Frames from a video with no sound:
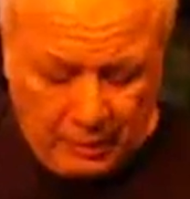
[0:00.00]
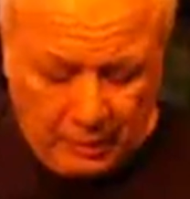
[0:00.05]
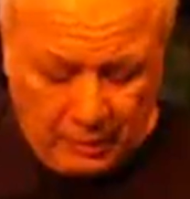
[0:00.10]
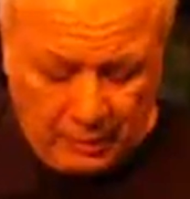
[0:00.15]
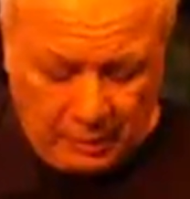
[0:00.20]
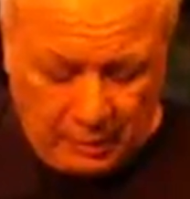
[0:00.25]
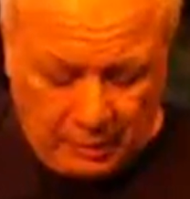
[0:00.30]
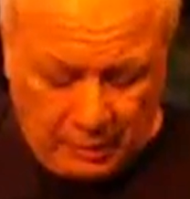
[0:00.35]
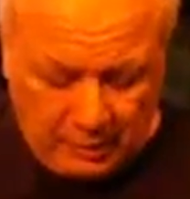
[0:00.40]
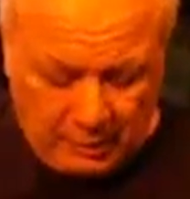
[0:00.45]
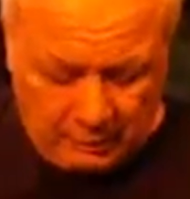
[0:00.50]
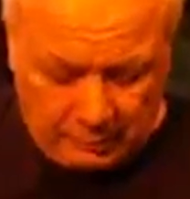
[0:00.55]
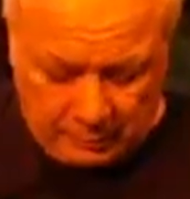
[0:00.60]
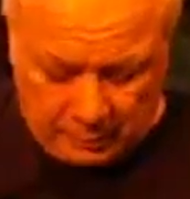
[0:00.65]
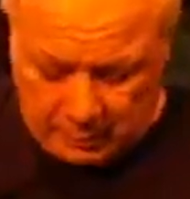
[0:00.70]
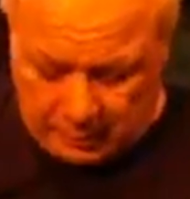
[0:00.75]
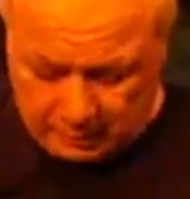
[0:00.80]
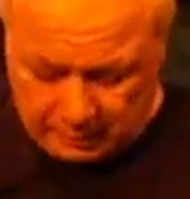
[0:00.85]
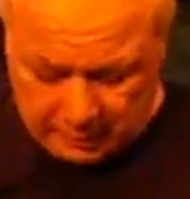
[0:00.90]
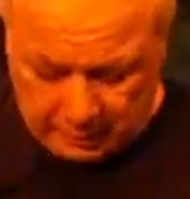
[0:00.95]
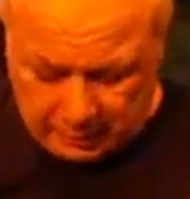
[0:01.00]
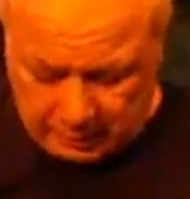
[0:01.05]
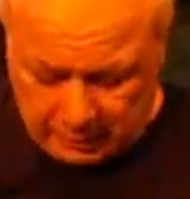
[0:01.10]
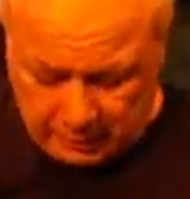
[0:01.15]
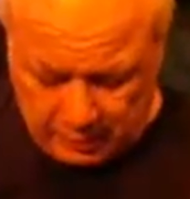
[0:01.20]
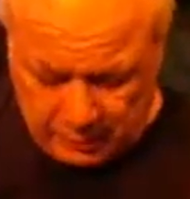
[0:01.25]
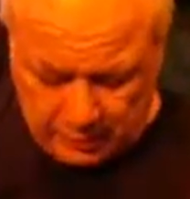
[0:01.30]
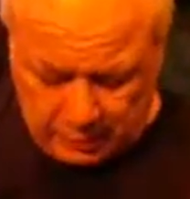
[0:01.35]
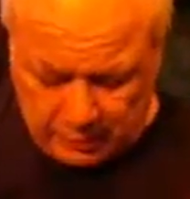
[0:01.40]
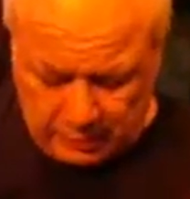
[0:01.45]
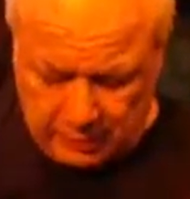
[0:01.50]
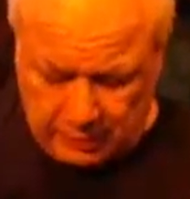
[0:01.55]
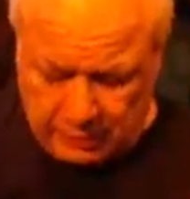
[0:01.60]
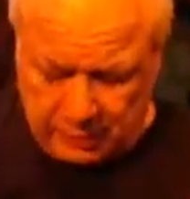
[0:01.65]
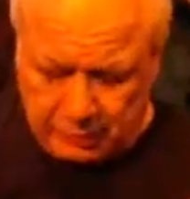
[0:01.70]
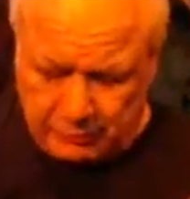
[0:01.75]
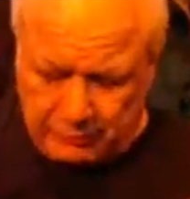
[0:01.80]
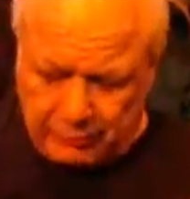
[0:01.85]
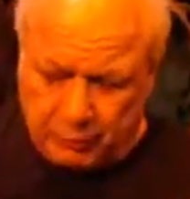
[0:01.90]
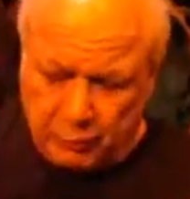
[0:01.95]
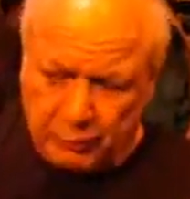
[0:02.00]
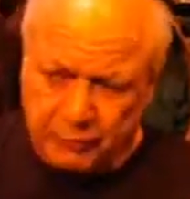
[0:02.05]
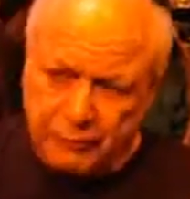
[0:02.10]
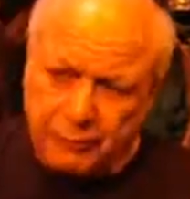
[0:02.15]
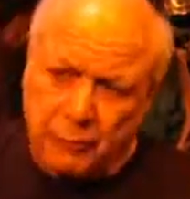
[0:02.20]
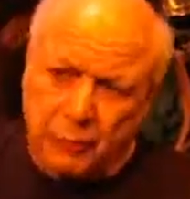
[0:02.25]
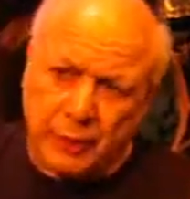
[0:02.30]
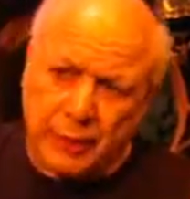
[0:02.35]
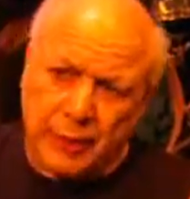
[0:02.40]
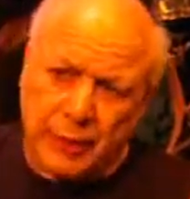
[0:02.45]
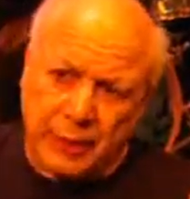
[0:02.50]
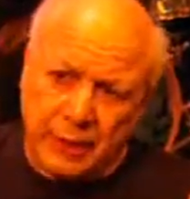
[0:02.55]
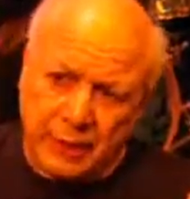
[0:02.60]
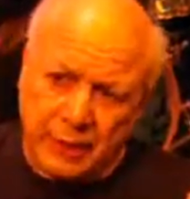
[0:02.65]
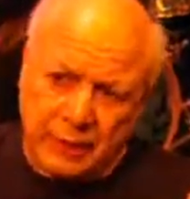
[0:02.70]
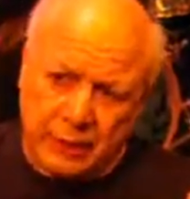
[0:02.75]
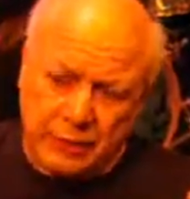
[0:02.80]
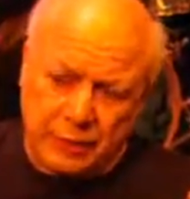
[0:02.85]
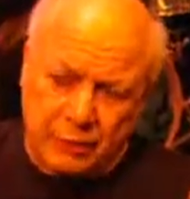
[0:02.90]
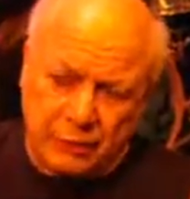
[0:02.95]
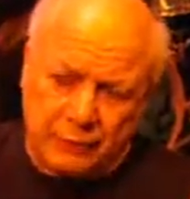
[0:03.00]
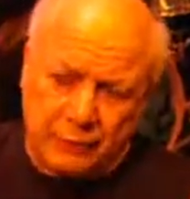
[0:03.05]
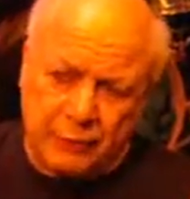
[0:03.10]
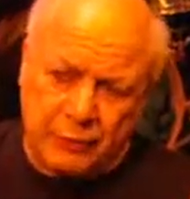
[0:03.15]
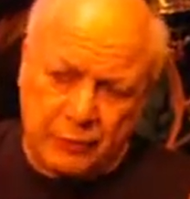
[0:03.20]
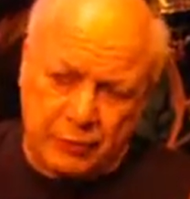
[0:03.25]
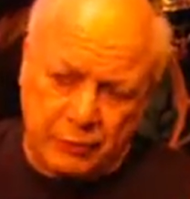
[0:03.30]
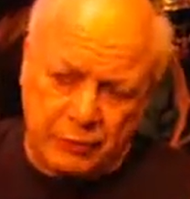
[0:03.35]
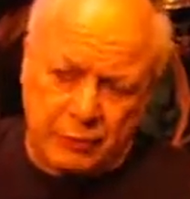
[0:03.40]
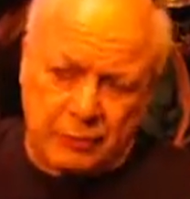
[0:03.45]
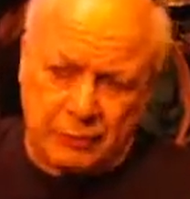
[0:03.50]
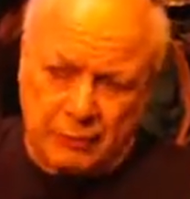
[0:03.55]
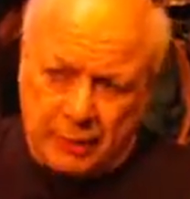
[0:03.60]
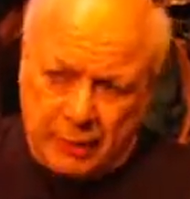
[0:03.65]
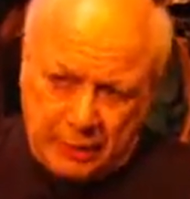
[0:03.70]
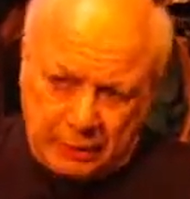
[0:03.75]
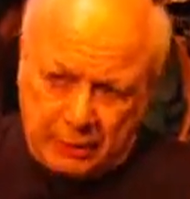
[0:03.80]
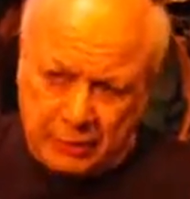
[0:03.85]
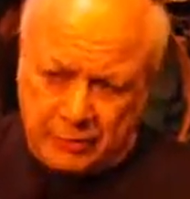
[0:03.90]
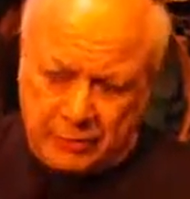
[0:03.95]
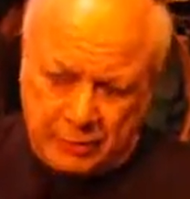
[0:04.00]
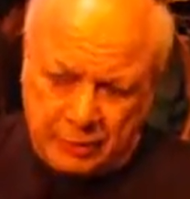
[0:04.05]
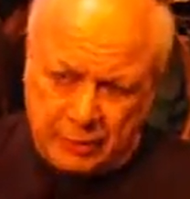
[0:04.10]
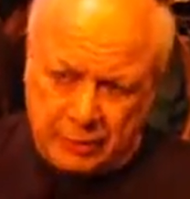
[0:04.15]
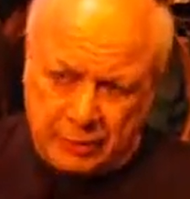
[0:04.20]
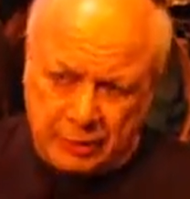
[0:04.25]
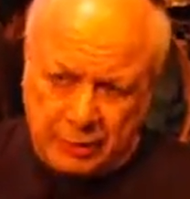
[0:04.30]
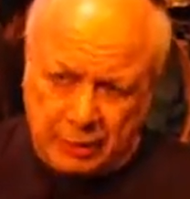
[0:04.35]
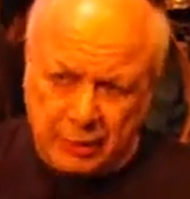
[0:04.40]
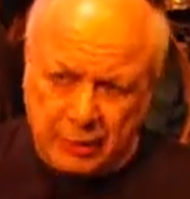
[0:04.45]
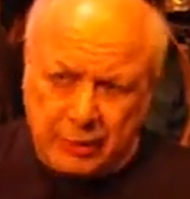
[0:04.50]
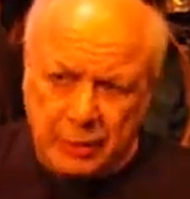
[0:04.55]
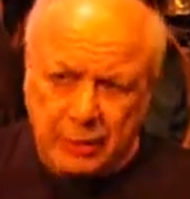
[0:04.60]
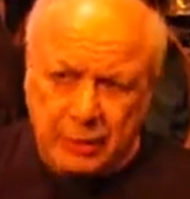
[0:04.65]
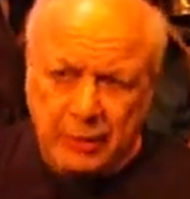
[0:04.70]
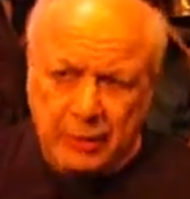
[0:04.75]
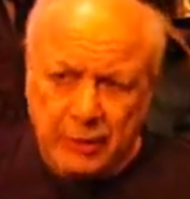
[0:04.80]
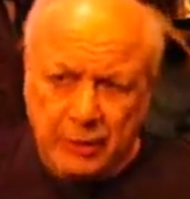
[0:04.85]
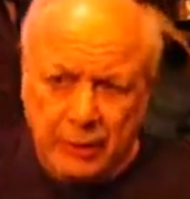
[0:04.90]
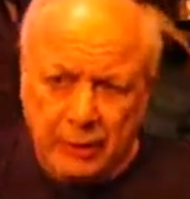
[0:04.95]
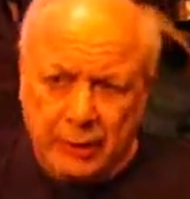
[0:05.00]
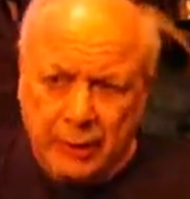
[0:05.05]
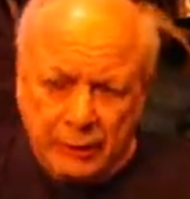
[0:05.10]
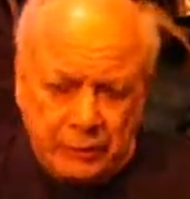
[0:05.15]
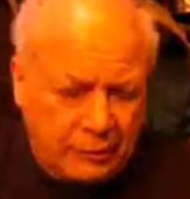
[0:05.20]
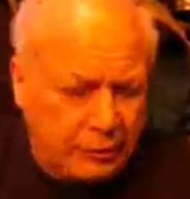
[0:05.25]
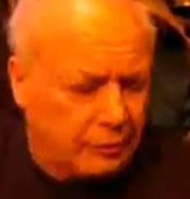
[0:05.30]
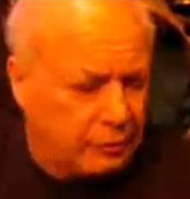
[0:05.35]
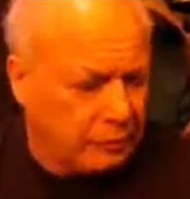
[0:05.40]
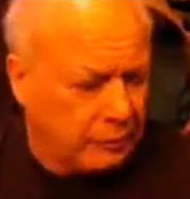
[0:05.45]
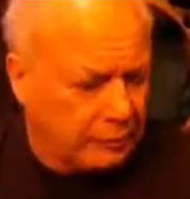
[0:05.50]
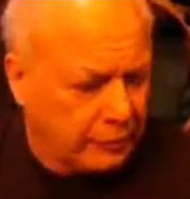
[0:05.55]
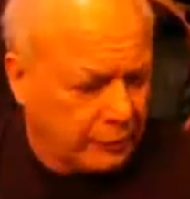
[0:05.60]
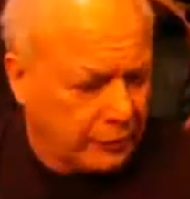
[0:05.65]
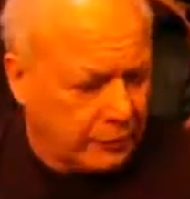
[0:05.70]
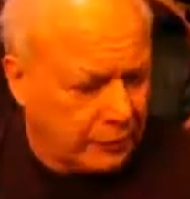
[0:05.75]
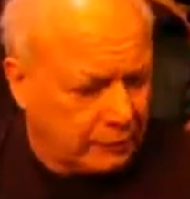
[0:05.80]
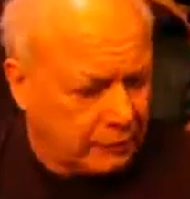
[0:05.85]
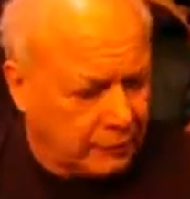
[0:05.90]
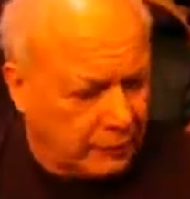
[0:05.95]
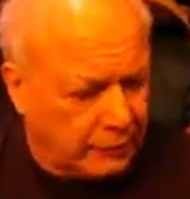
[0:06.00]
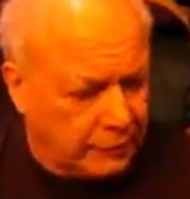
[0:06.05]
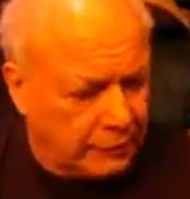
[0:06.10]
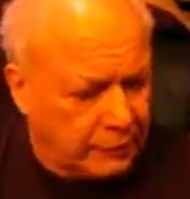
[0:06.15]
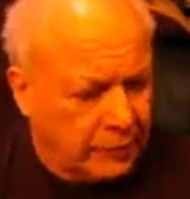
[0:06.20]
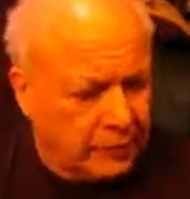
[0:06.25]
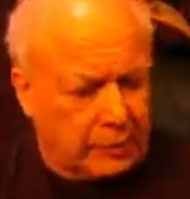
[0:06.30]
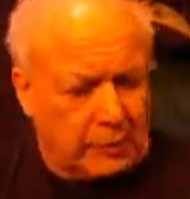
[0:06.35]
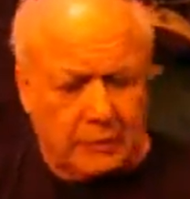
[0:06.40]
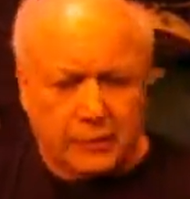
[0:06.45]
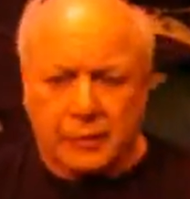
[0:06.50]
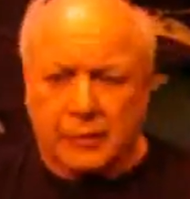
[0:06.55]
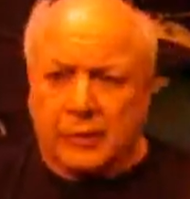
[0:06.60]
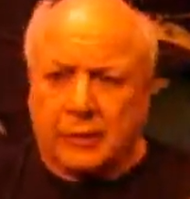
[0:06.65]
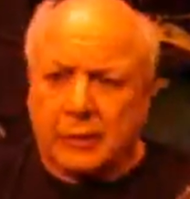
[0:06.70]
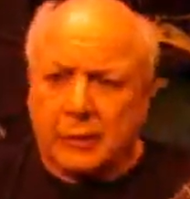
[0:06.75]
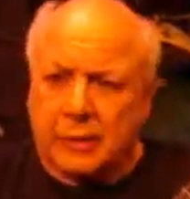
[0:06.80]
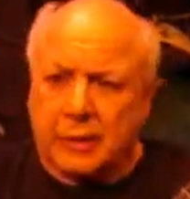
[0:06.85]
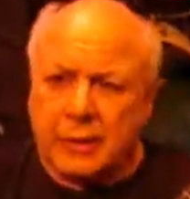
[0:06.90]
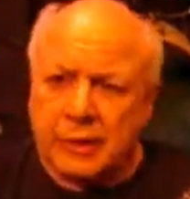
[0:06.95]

And by the way, it's tuned to 440A. So if you tune to my guitar, you actually will sound right. So I'll give you the